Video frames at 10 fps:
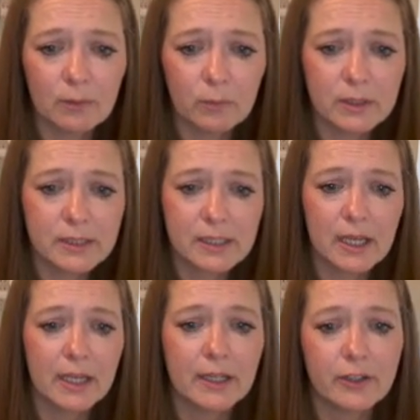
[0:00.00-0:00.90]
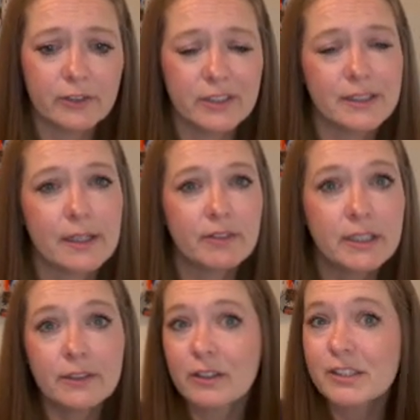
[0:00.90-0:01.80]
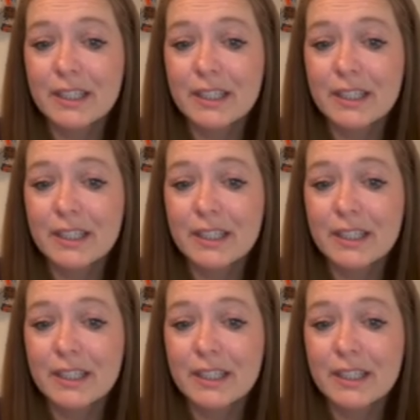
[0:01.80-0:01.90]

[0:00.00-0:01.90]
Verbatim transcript: was $817.